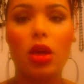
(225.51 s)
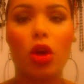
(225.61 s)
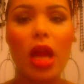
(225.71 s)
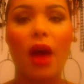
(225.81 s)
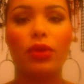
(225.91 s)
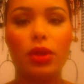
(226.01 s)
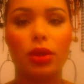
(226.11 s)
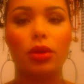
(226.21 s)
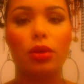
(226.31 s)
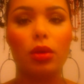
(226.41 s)
you don't have to
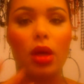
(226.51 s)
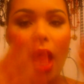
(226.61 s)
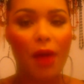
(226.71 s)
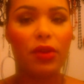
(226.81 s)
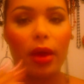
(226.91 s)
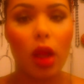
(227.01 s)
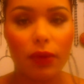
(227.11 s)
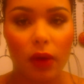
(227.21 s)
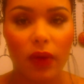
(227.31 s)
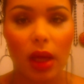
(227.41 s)
do everything all
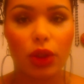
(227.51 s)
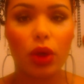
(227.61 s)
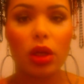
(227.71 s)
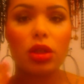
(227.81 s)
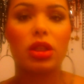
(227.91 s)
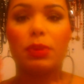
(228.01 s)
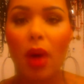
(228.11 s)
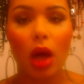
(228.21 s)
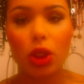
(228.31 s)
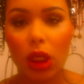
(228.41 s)
over your face. You can just
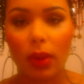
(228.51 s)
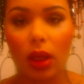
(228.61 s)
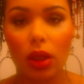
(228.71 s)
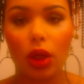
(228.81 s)
spot treatment.